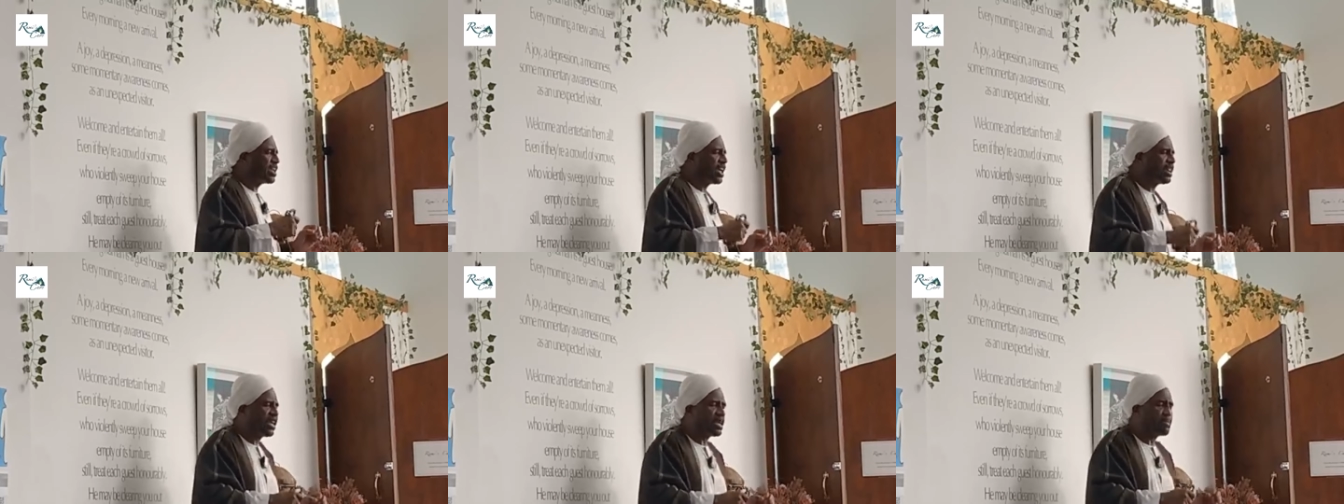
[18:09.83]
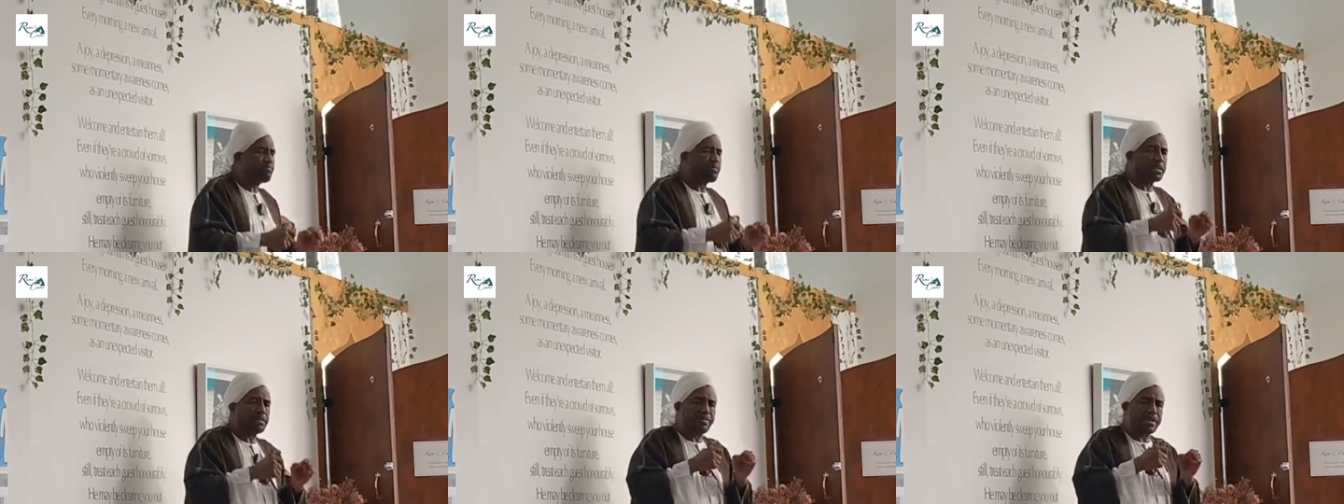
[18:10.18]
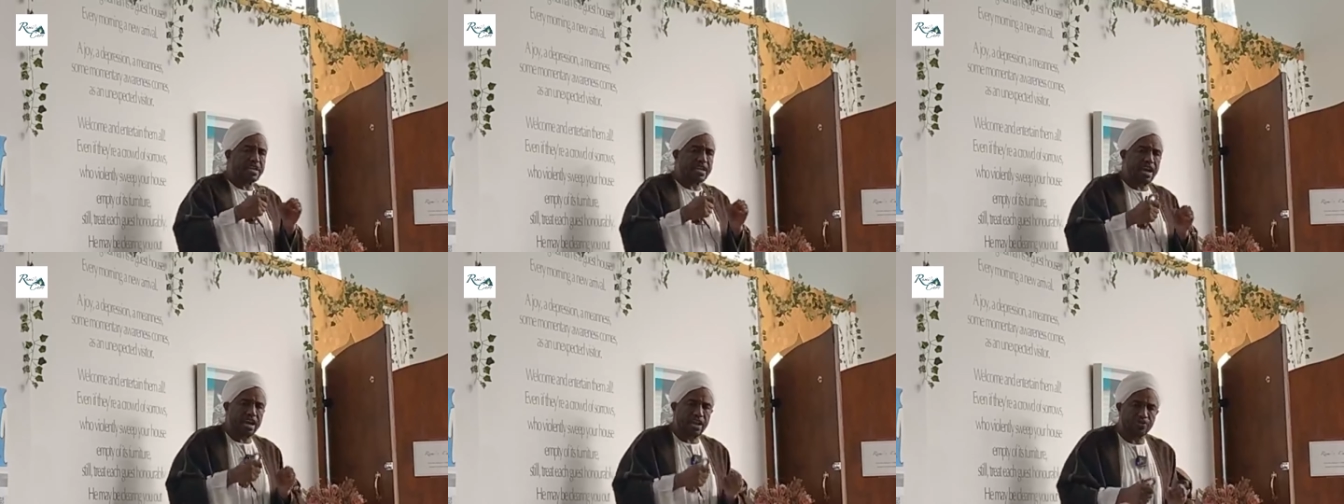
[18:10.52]
children must
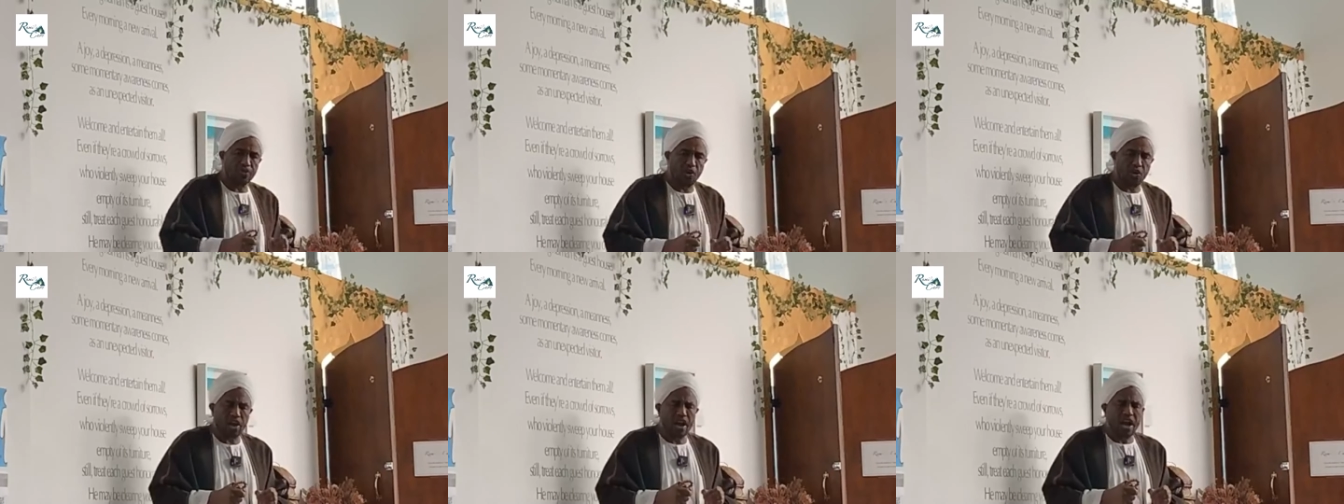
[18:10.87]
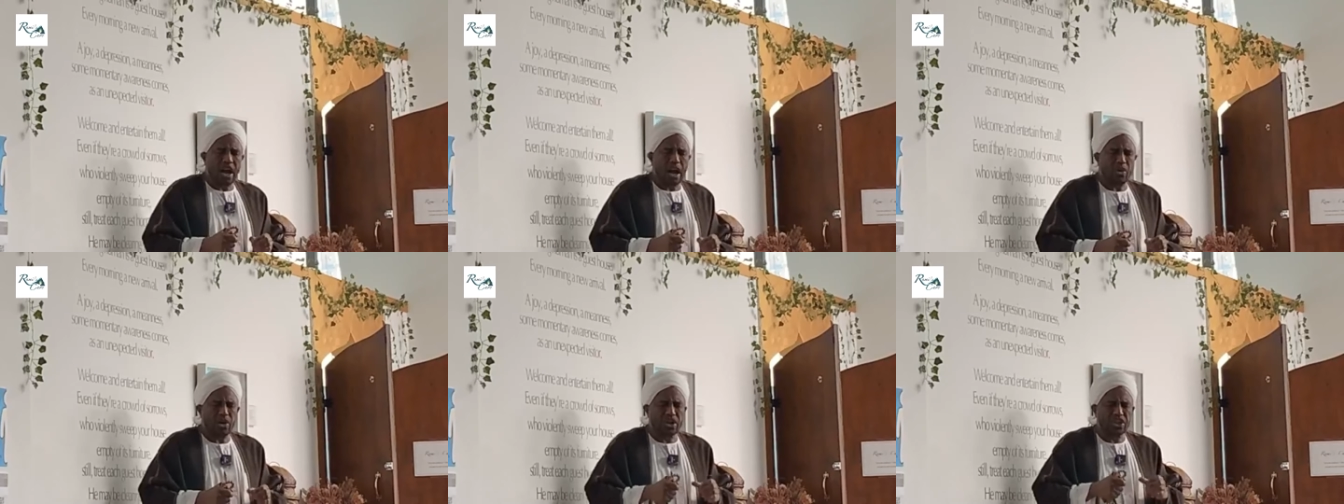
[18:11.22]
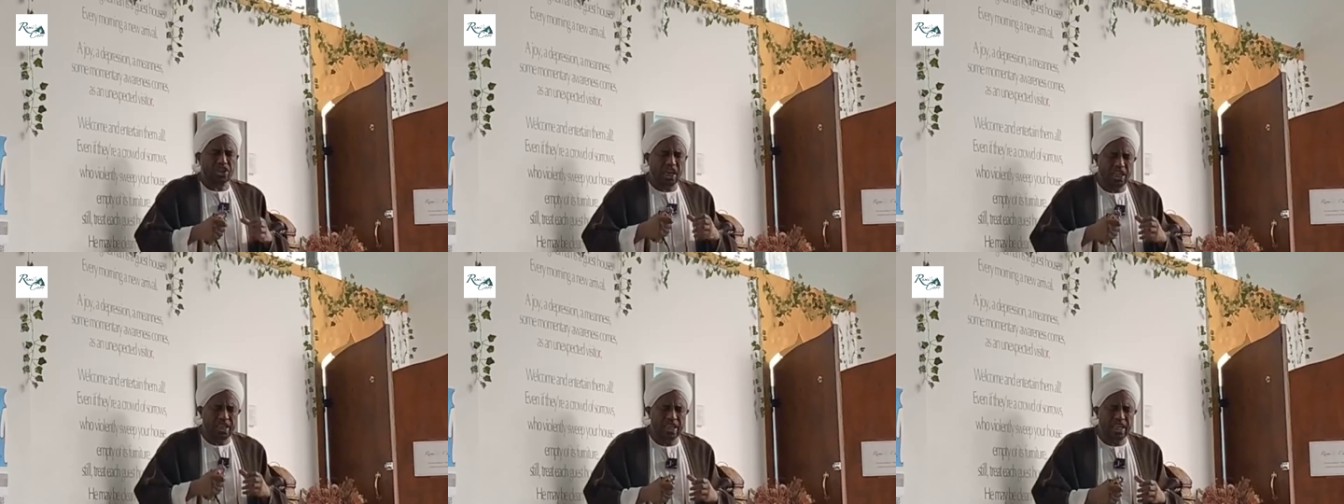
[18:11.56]
be cared for. Our
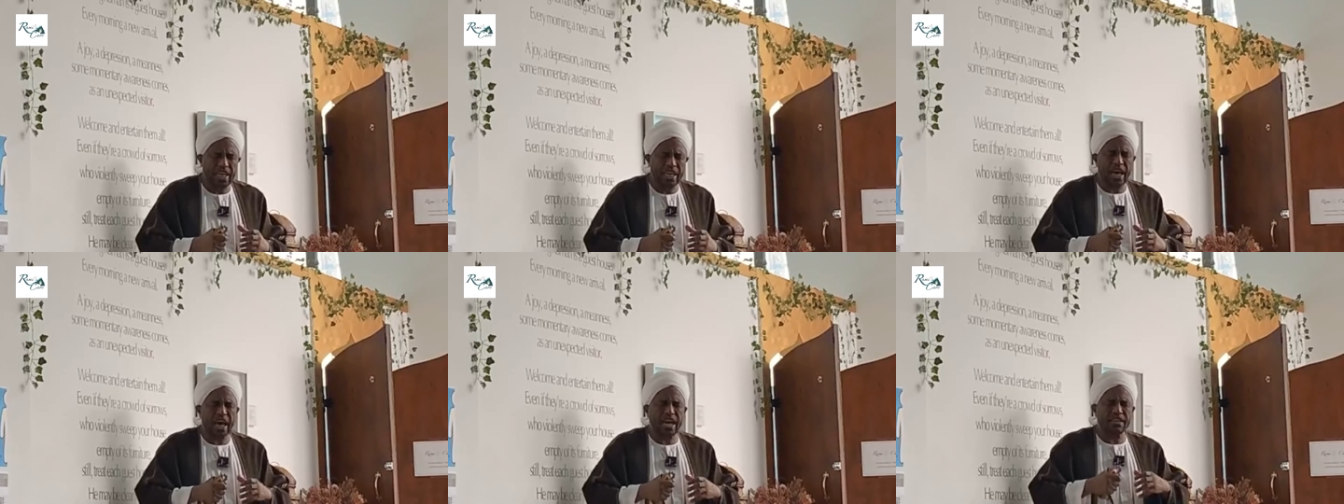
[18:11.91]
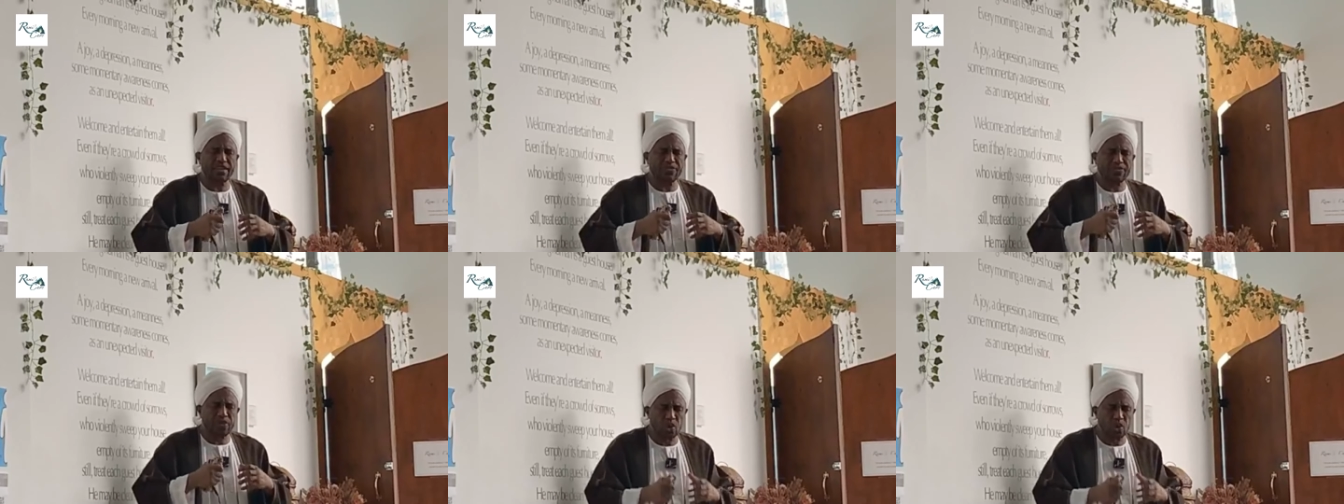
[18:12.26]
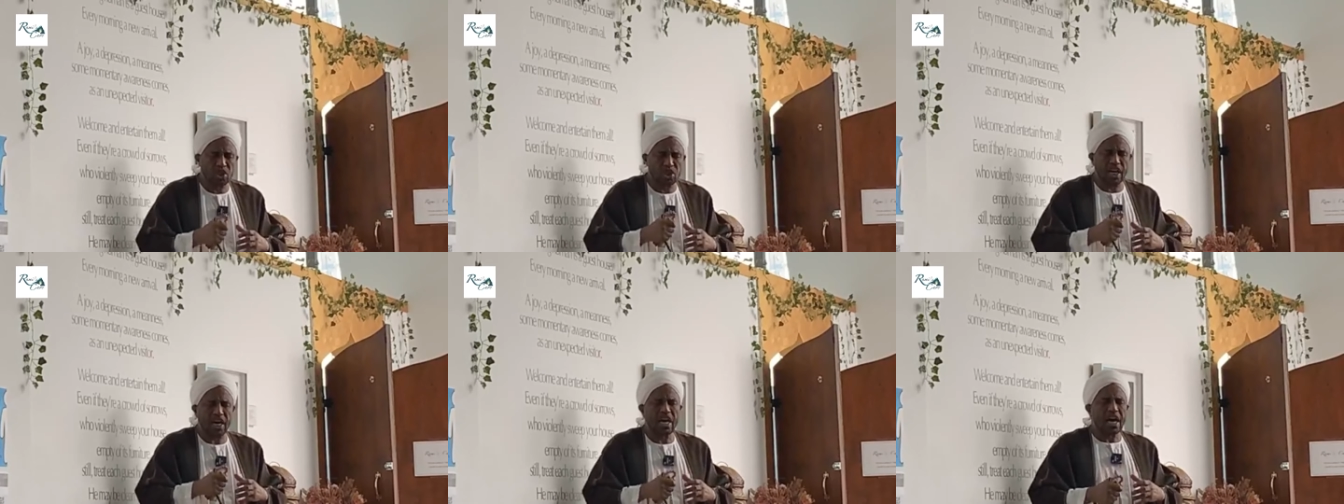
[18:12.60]
children are the
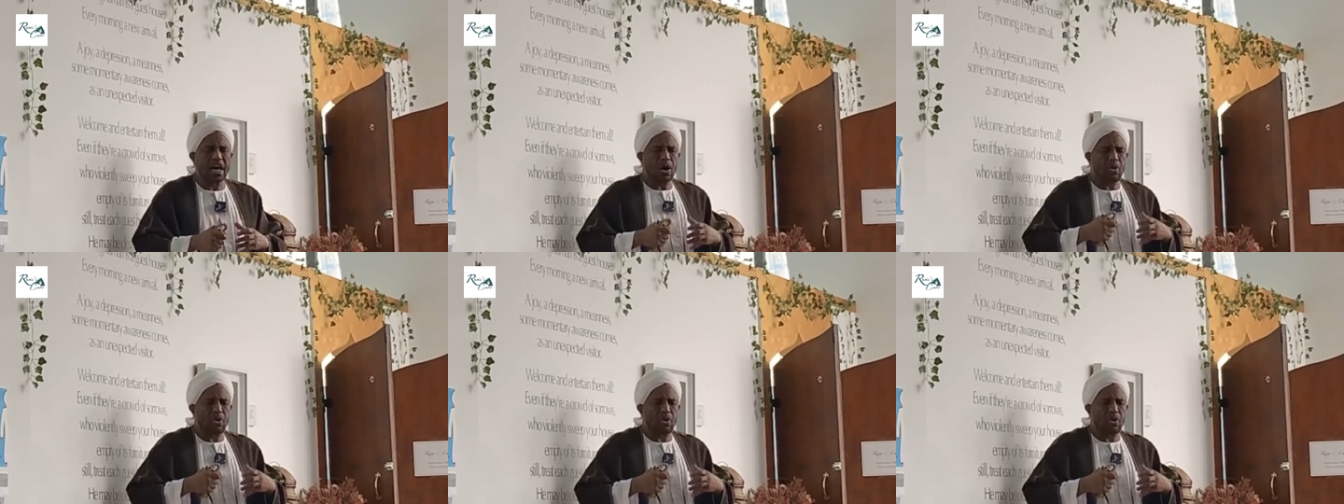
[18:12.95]
future.